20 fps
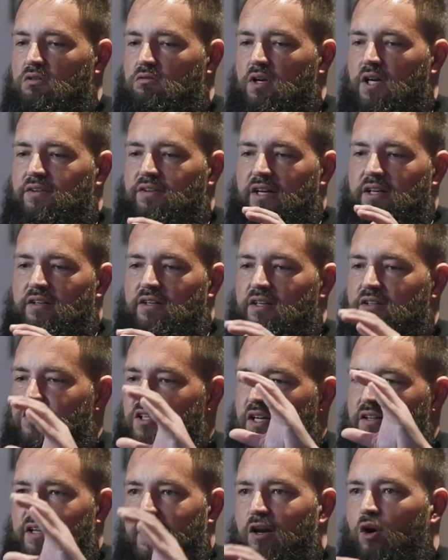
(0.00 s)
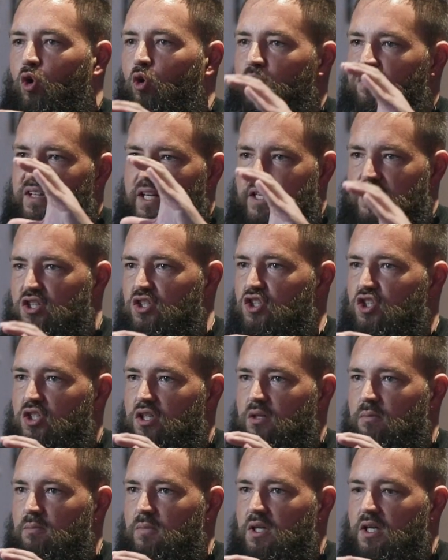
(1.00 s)
right? They dictate that whole
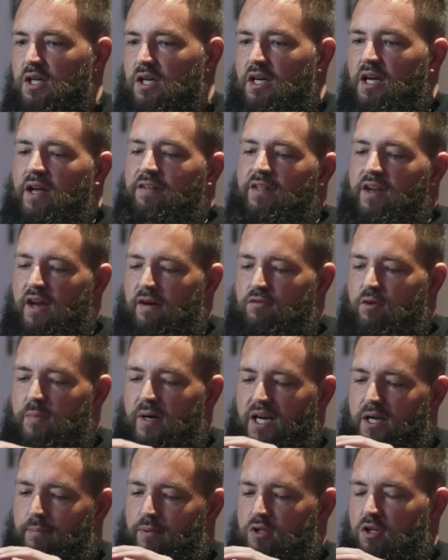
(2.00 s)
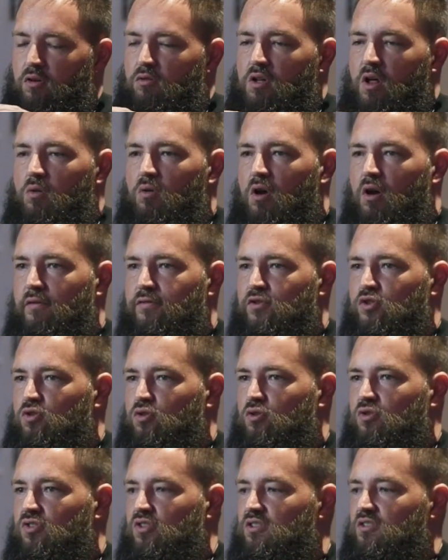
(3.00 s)
relationship, and then everybody below loan
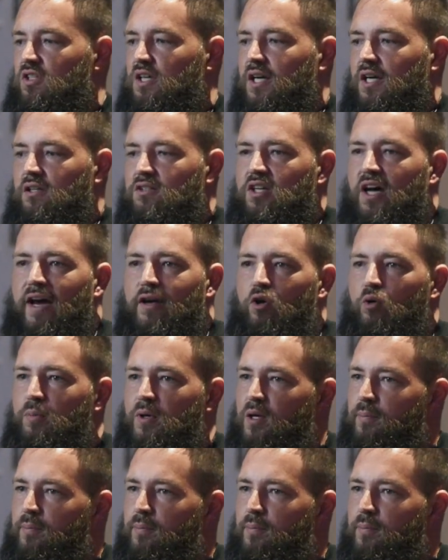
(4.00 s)
officers is like title